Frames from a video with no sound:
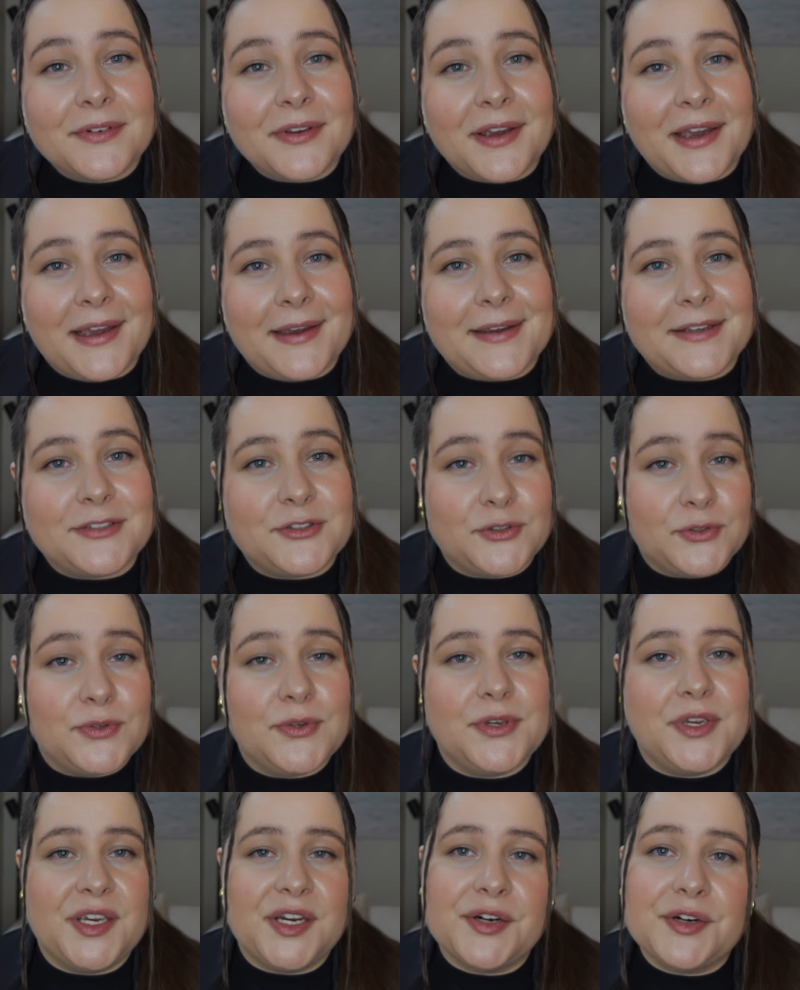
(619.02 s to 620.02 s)
to
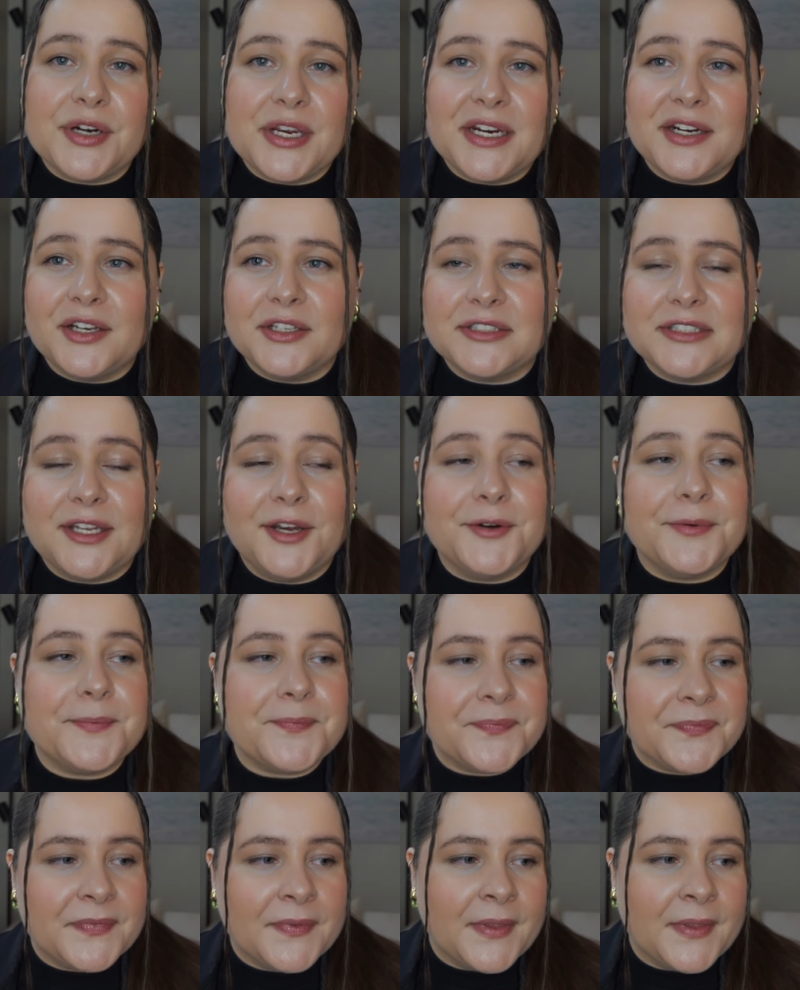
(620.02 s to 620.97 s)
do here in Oslo,